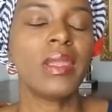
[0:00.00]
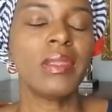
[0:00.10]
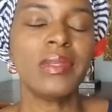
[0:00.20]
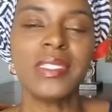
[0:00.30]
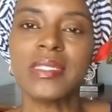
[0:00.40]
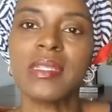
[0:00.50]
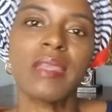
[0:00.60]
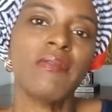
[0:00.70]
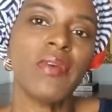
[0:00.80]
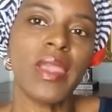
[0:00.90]
You're just
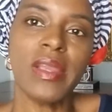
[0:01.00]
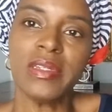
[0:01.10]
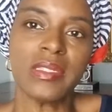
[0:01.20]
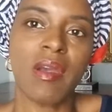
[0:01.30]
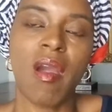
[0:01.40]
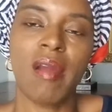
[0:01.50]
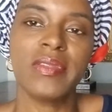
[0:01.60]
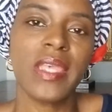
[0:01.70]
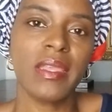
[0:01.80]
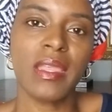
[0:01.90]
looking for hair
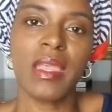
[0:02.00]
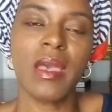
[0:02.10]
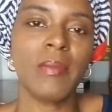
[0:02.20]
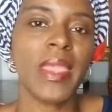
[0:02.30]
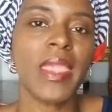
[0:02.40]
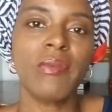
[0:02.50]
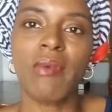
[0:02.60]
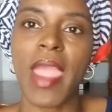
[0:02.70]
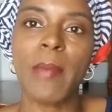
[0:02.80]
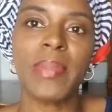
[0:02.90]
scarves. Head
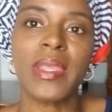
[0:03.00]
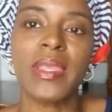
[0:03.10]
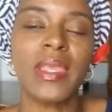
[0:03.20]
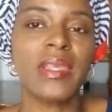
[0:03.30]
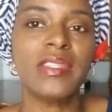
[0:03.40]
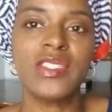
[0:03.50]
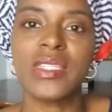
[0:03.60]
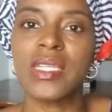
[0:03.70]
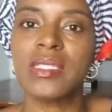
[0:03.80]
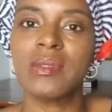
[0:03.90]
wrapping is
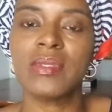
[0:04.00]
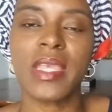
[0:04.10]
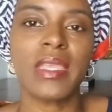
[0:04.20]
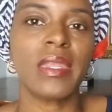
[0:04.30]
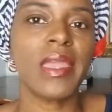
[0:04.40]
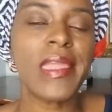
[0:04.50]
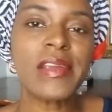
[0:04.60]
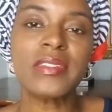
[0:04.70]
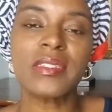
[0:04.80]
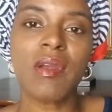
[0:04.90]
just taking a
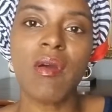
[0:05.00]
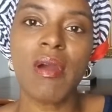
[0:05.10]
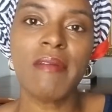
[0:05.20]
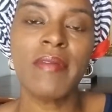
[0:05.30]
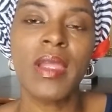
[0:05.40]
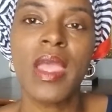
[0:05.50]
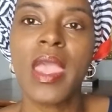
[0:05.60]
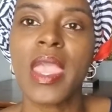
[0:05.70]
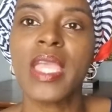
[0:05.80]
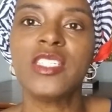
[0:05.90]
hair scarf
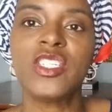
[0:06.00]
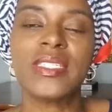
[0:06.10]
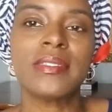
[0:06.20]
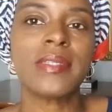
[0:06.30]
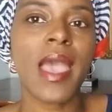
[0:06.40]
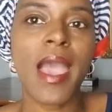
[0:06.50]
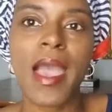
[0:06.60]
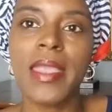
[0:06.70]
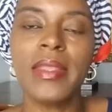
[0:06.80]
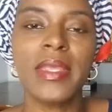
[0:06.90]
and just
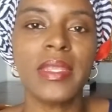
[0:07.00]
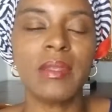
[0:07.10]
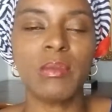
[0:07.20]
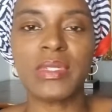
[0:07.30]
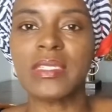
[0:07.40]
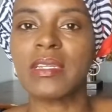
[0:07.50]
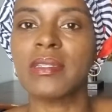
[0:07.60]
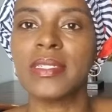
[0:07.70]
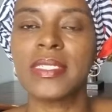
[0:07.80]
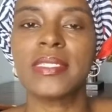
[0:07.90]
tying it in a
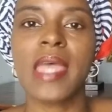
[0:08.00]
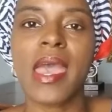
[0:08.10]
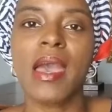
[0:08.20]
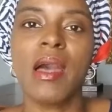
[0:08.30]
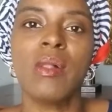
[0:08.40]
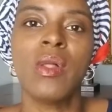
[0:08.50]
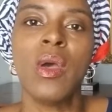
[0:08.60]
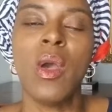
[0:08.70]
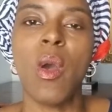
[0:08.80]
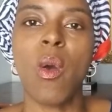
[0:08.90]
particular style
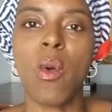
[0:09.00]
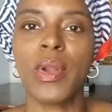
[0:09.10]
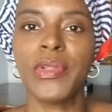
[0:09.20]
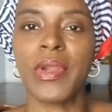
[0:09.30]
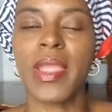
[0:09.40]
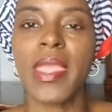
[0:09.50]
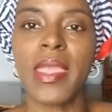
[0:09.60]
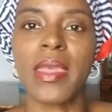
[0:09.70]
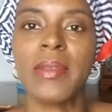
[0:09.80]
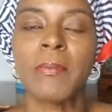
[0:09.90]
on your
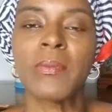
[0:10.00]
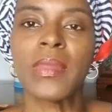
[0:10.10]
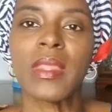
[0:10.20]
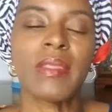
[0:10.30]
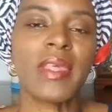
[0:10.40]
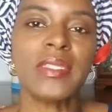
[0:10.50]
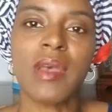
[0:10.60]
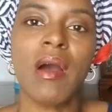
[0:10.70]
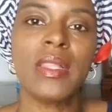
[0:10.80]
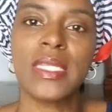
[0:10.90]
head. That's
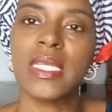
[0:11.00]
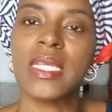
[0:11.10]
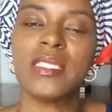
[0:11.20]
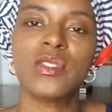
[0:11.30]
all it is.